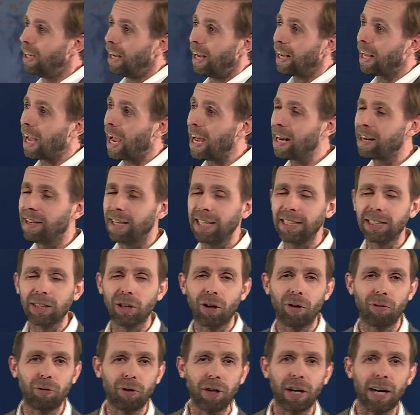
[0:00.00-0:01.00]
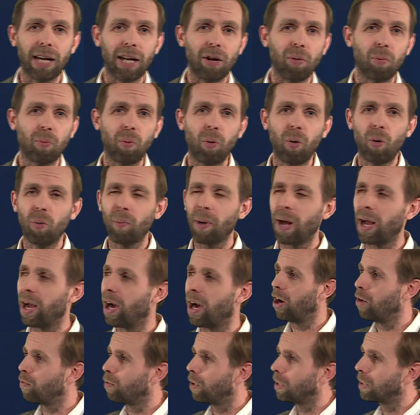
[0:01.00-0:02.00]
Again, it's really warm
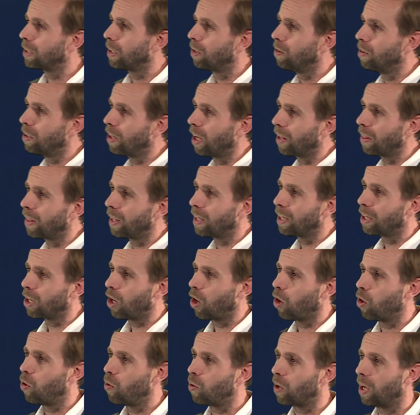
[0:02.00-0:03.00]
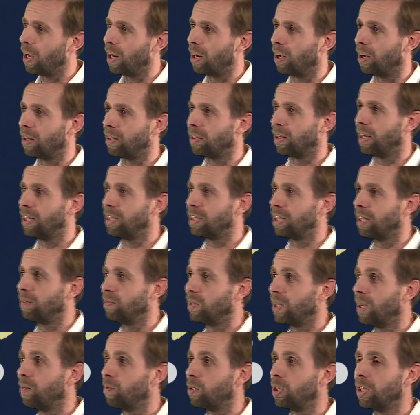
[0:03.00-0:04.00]
over us, so nothing cold in our
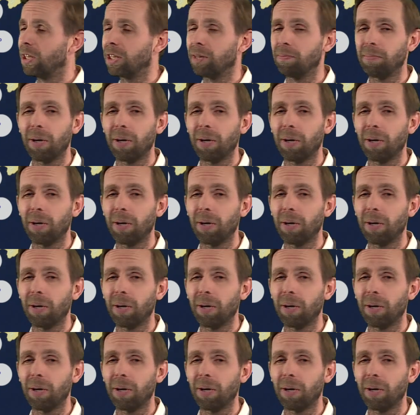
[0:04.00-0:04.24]
nighttime temperatures.